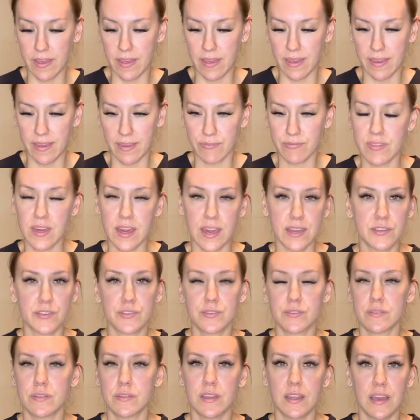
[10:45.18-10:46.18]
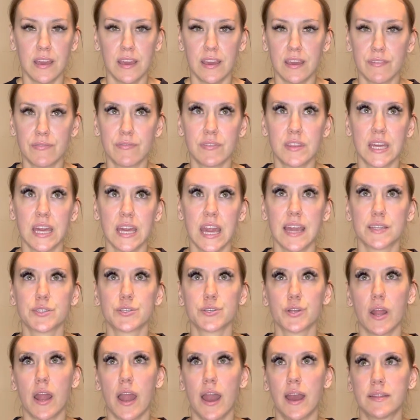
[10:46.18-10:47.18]
if they if the
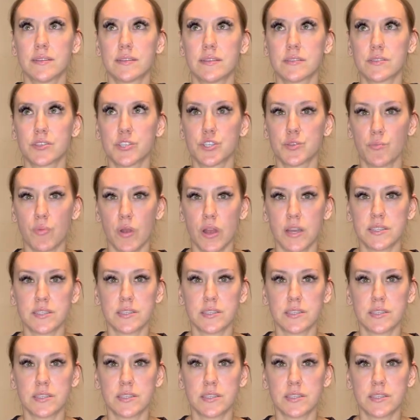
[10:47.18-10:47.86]
cancer hadn't spread